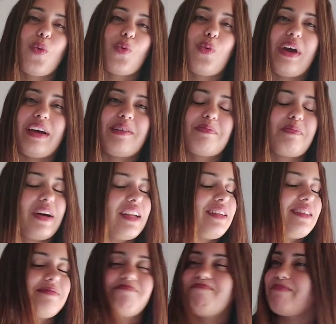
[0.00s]
Well,
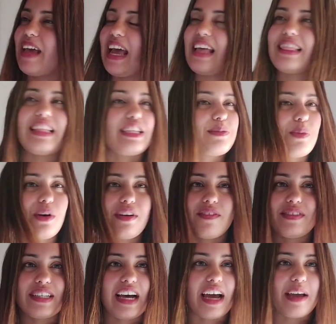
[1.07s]
but at this point
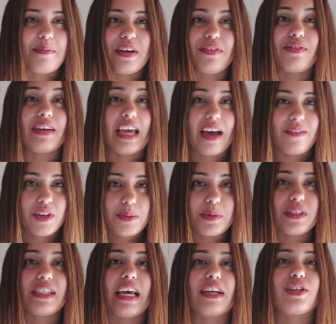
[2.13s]
of time, if we have to
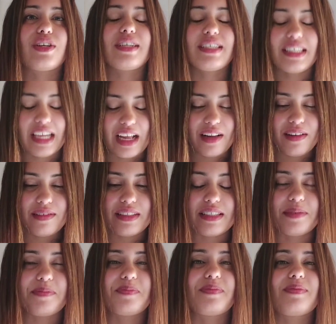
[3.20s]
protect
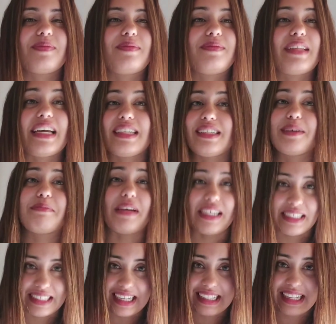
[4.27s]
ourselves, that's the
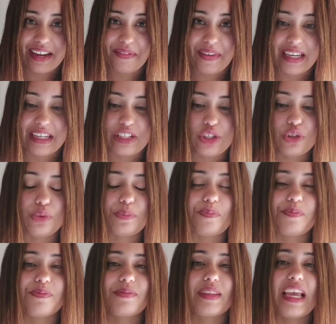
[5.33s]
best thing that we can do.
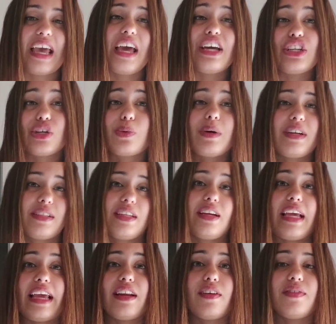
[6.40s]
Towards
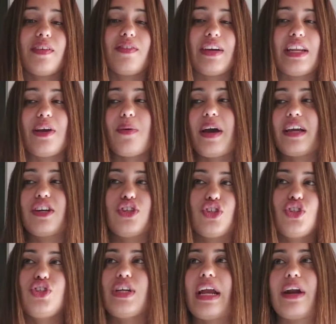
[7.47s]
the end of the video, I can
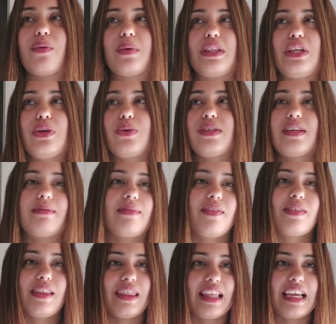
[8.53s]
just share with you some
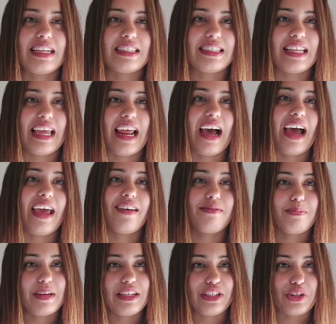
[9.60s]
of the things that I
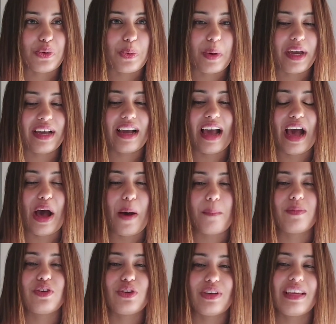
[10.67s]
have been doing
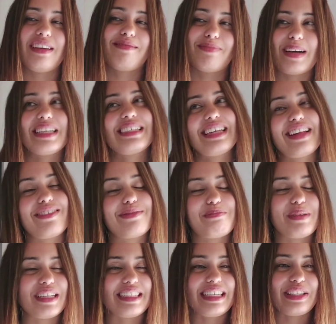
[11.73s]
to keep myself
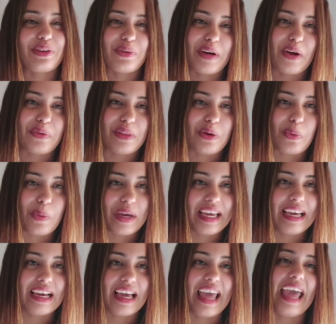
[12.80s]
busy throughout the
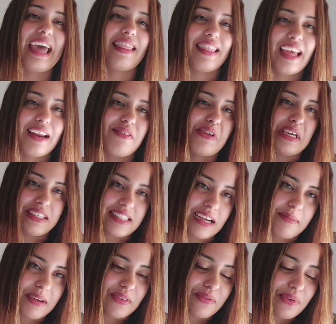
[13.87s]
week and then weeks
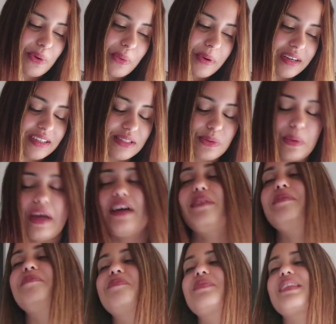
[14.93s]
coming forward as
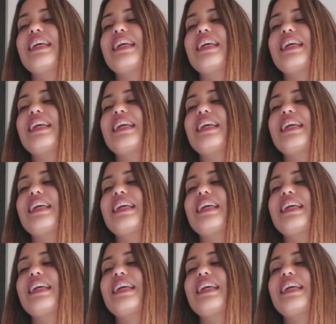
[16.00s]
well.